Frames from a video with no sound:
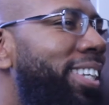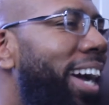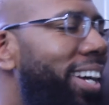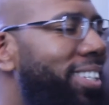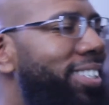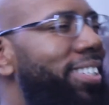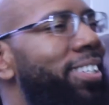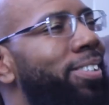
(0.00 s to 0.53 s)

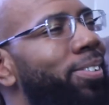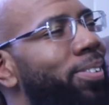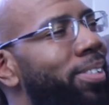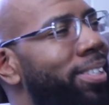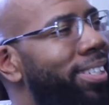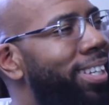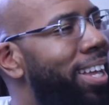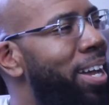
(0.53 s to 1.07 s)
actually
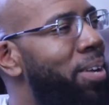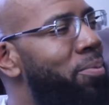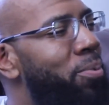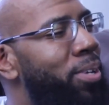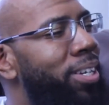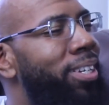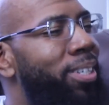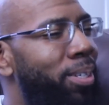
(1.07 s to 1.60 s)
interesting, like,
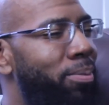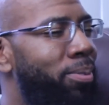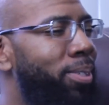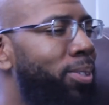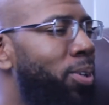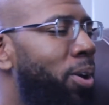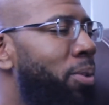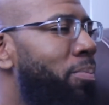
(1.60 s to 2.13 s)
when it comes to
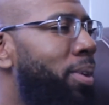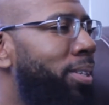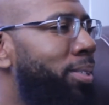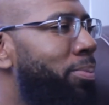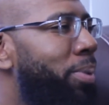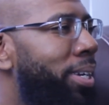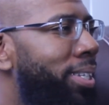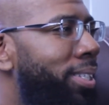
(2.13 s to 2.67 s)
talking about the
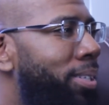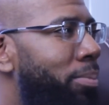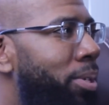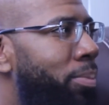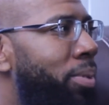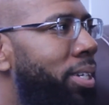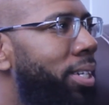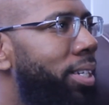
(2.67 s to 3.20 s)

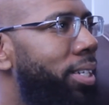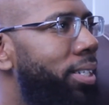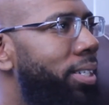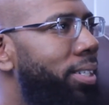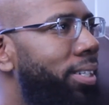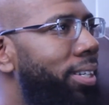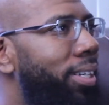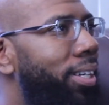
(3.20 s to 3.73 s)
pandemic,
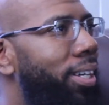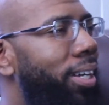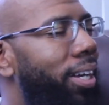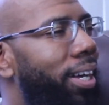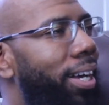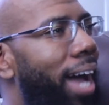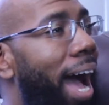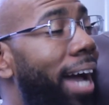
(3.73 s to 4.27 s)
because
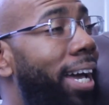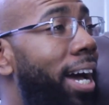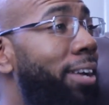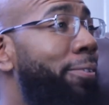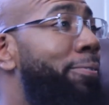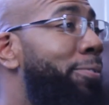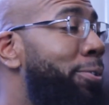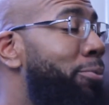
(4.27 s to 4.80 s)
I kind
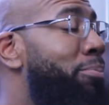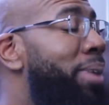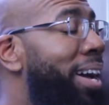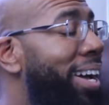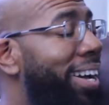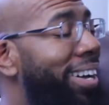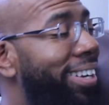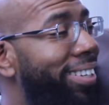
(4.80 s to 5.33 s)
of feel
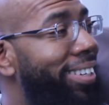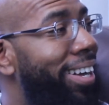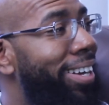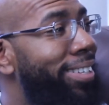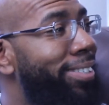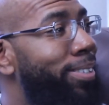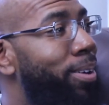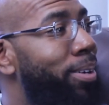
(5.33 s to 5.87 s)
bad,
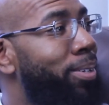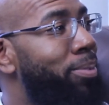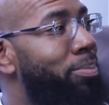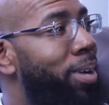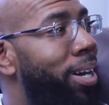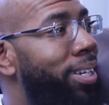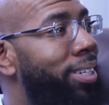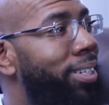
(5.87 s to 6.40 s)
like, talking
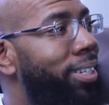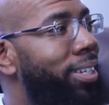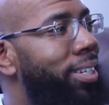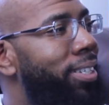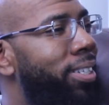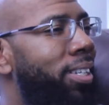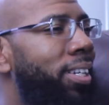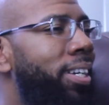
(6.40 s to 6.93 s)
about it.
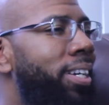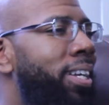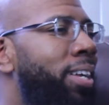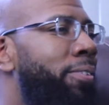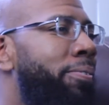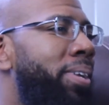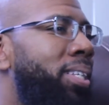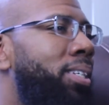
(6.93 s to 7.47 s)
It
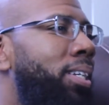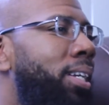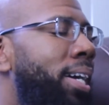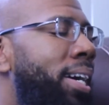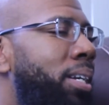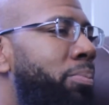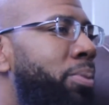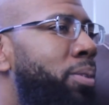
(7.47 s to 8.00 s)
affected a
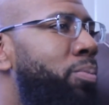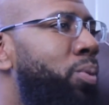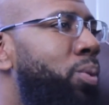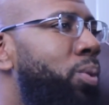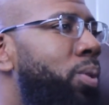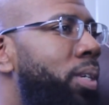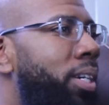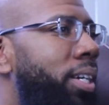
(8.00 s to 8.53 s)
lot of
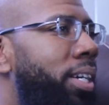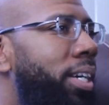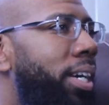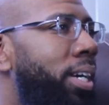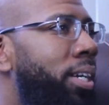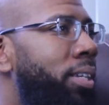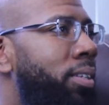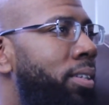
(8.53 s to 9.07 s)
people
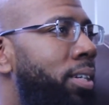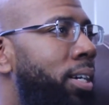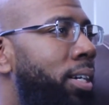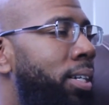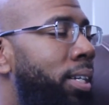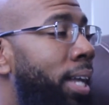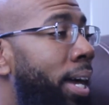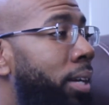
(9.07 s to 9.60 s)
in
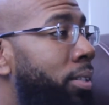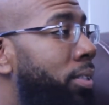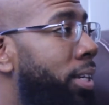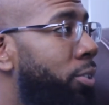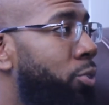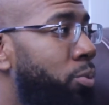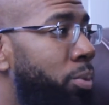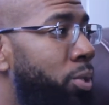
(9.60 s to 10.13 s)
a lot of
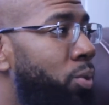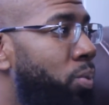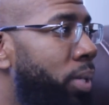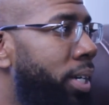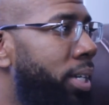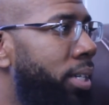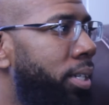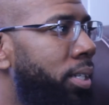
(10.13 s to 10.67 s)
detrimental
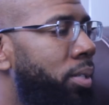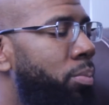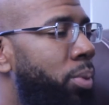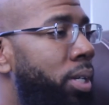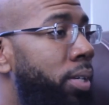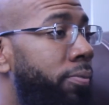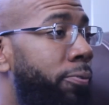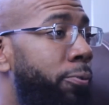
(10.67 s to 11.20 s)
ways.
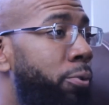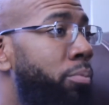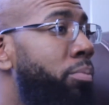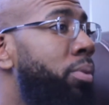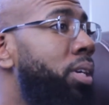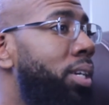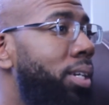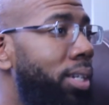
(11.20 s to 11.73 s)
But for
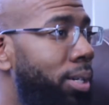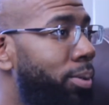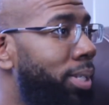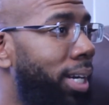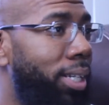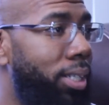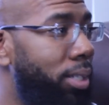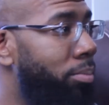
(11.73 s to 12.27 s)
me, it was
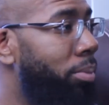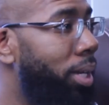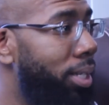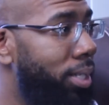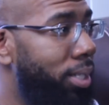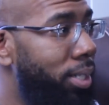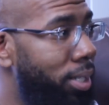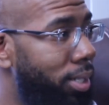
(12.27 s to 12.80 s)
actually a
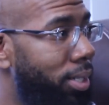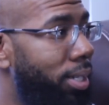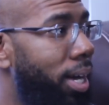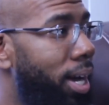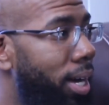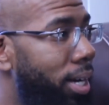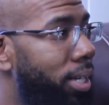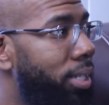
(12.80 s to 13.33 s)
blessing in
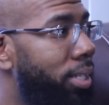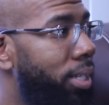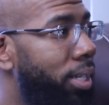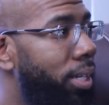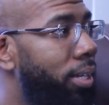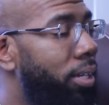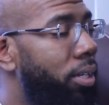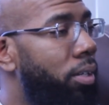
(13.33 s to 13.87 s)
disguise.
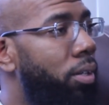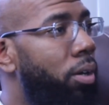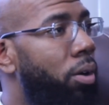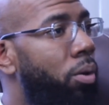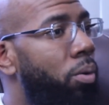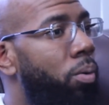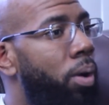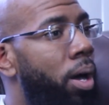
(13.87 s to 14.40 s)

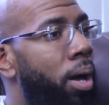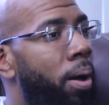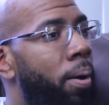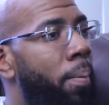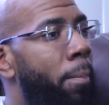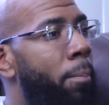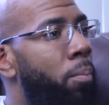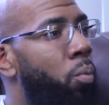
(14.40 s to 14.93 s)

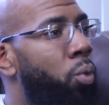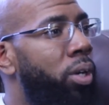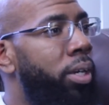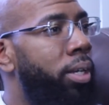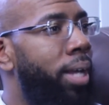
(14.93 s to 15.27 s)
When it